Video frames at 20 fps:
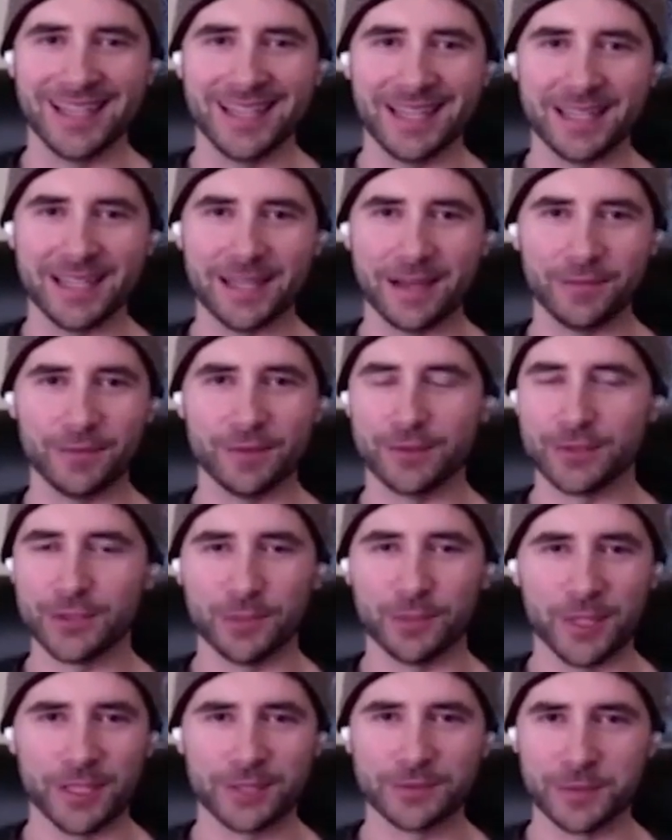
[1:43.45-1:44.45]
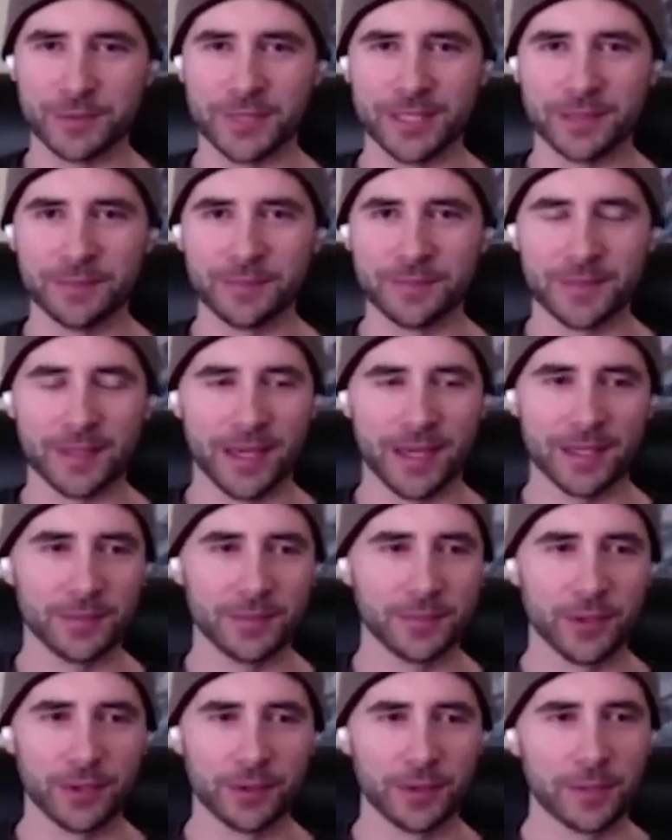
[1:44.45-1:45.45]
yeah, I've learned so much from him, and the
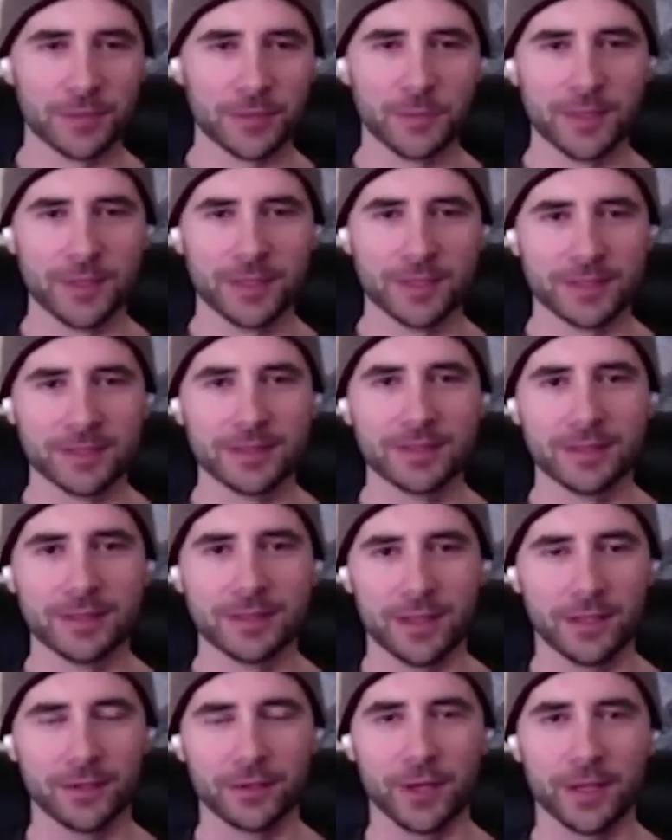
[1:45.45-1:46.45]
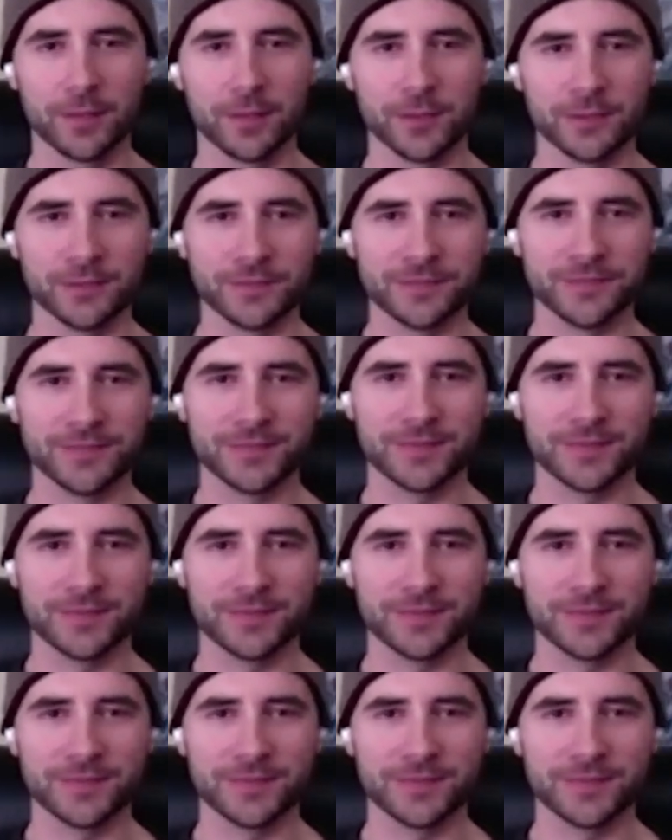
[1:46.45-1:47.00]
program's been incredible.